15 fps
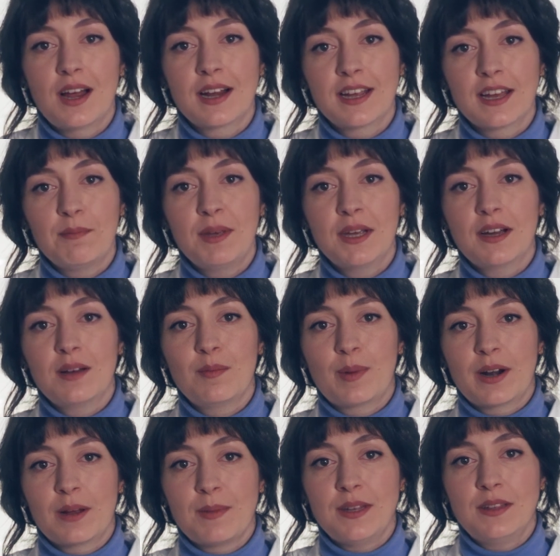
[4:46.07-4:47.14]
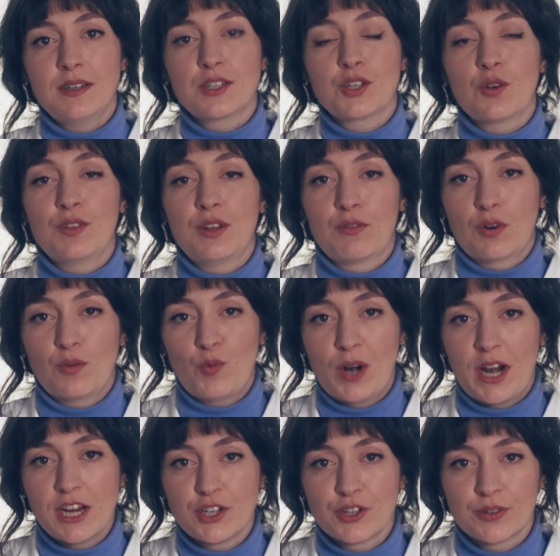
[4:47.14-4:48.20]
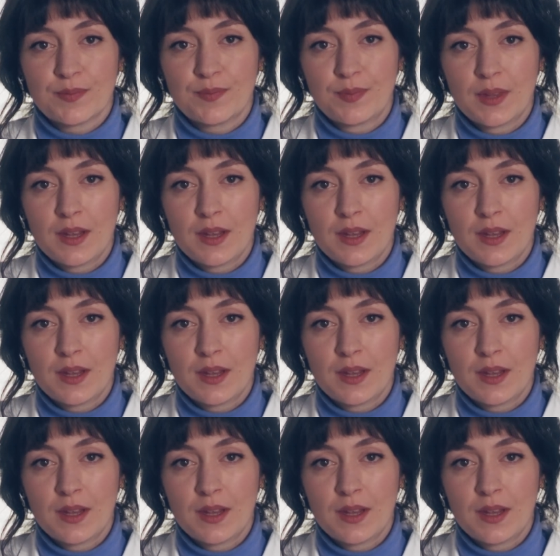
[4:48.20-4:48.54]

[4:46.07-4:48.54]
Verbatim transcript: and chemical parameters of the formulation,